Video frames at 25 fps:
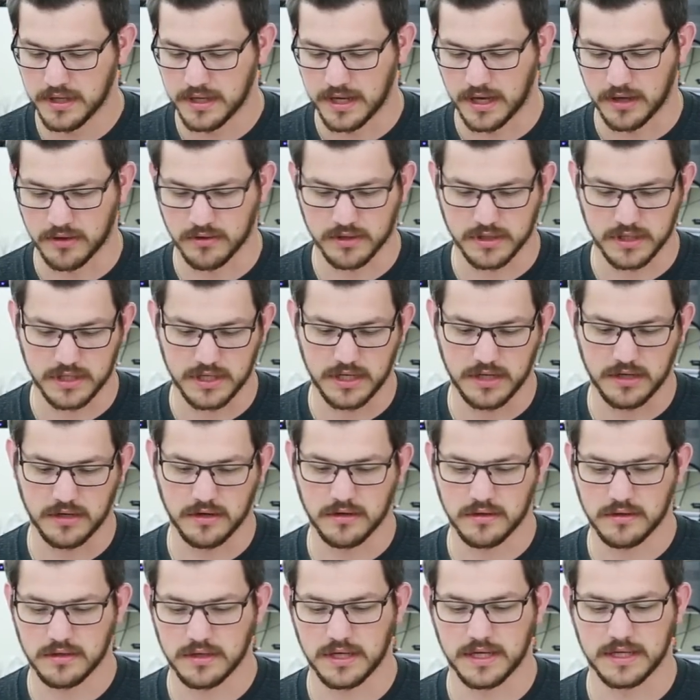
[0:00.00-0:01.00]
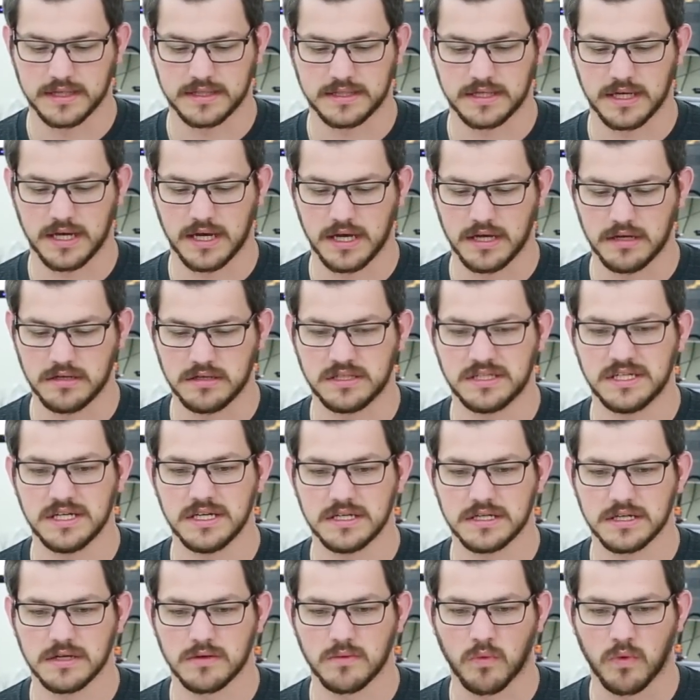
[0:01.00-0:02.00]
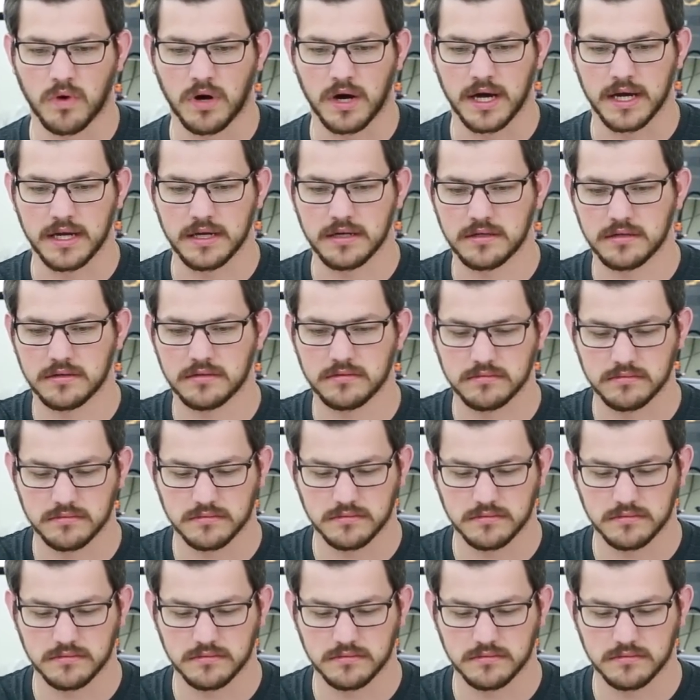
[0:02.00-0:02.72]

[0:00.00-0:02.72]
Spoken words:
Now looking here, it's a decent wind.